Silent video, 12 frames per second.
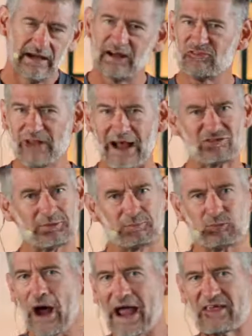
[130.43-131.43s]
And it's not
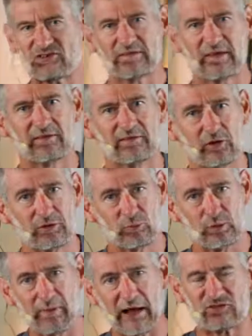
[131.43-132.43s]
surprising that
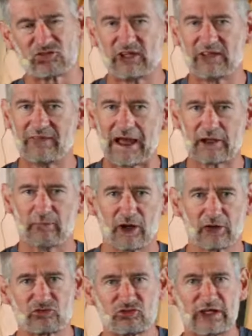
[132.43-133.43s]
we might see that
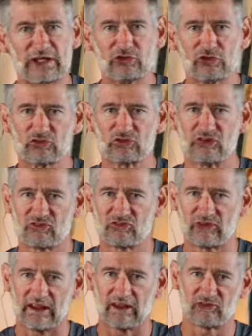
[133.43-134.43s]
among seniors
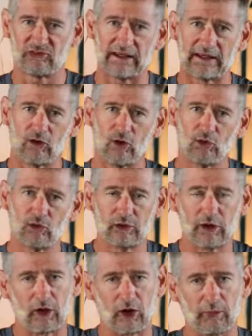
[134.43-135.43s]
as they get
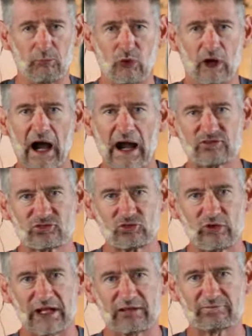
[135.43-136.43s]
older and are more
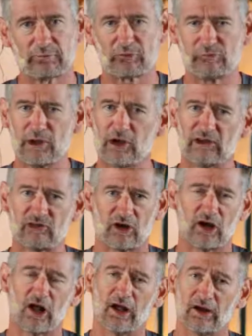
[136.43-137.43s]
isolated from communities
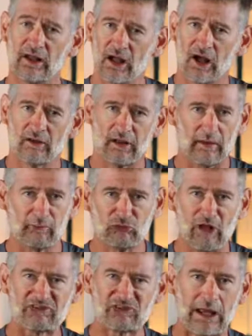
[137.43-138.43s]
and are
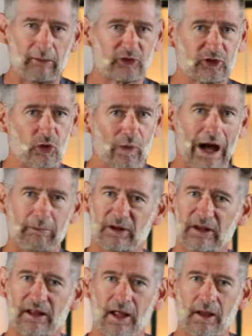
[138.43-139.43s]
less able to go out.
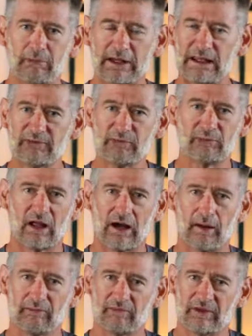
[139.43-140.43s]
But even
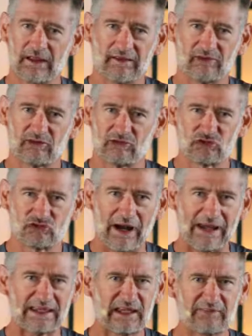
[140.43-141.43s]

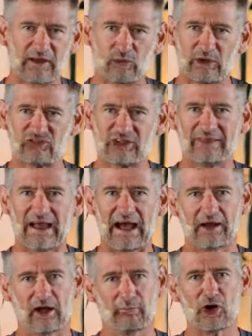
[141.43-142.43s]
striking that we see
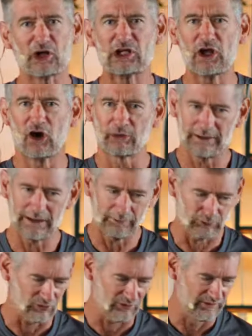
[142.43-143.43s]
that among young
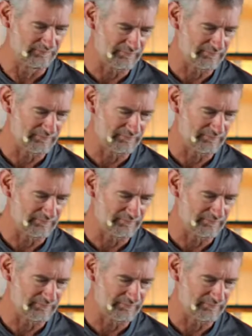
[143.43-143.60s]
people,